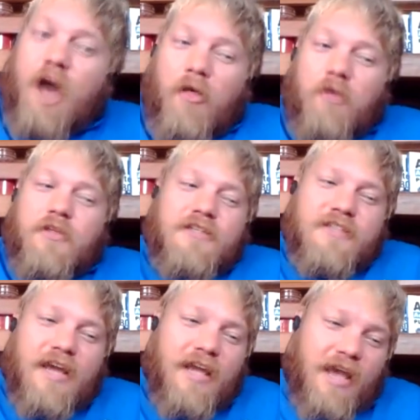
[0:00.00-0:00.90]
other than
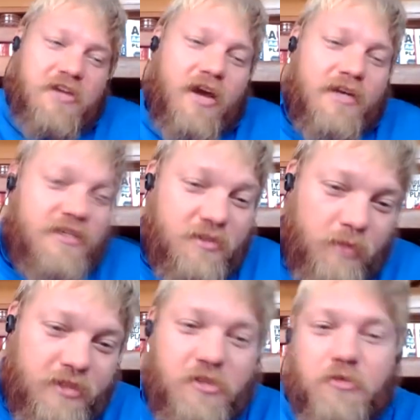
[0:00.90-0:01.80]
saying, hey, you got to take some
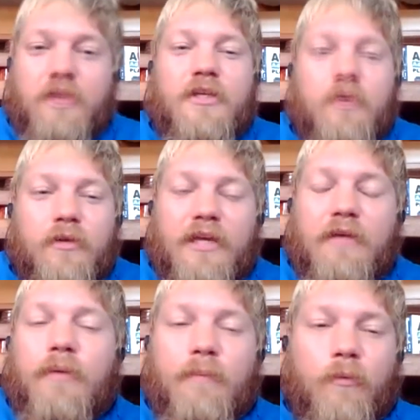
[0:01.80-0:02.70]
risks, is there anything you want to leave
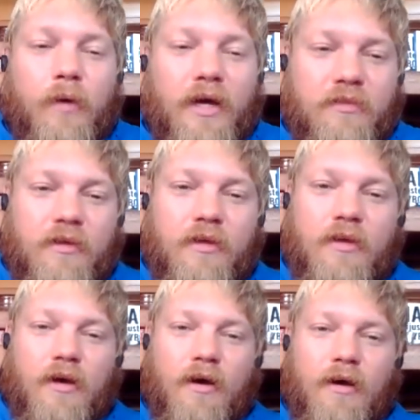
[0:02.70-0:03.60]
people with?
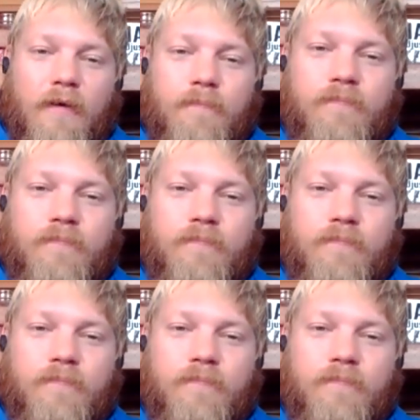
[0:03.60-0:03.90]
Um,